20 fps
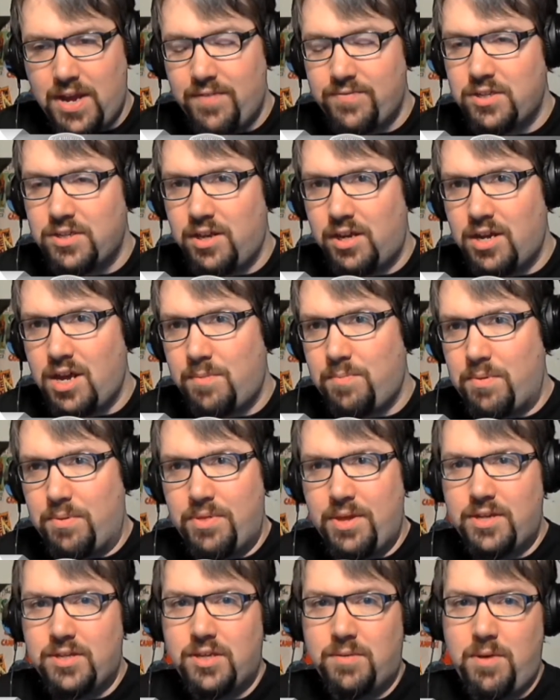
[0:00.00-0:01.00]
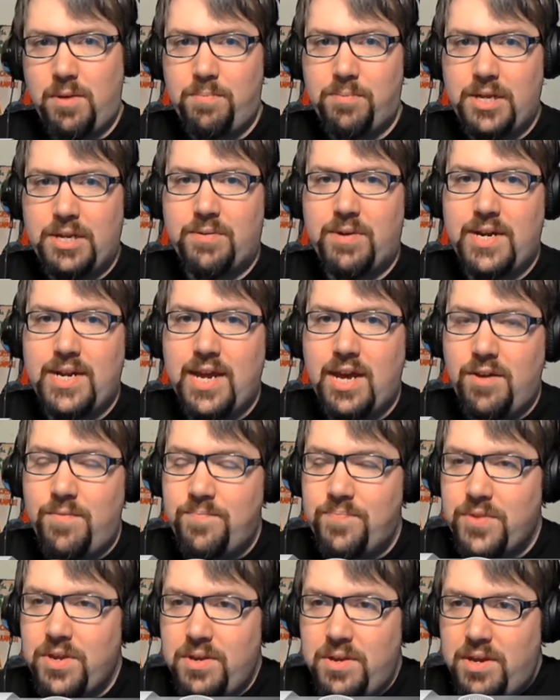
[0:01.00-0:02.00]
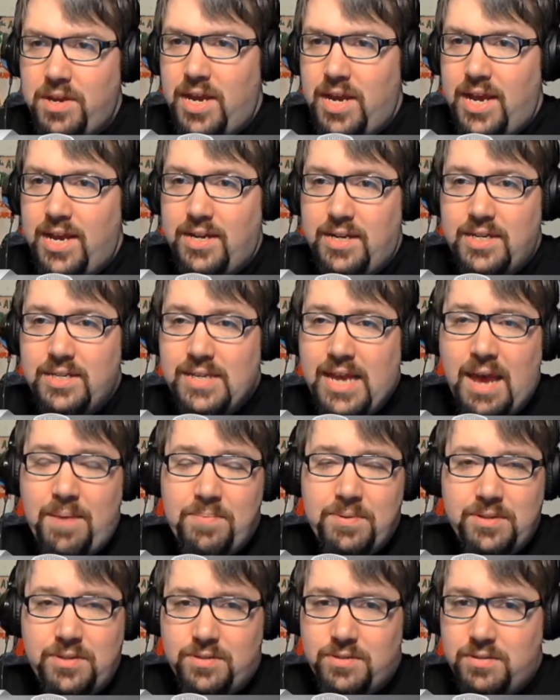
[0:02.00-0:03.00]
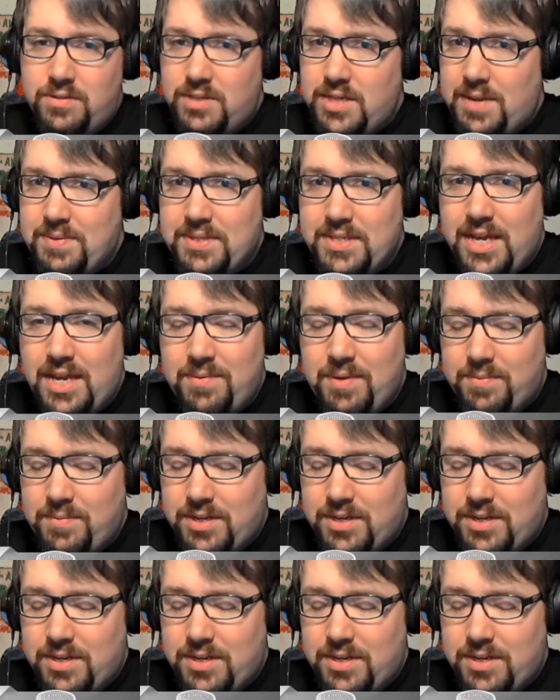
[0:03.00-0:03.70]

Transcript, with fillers: I have a couple things on my plate right now, and this happens time to time.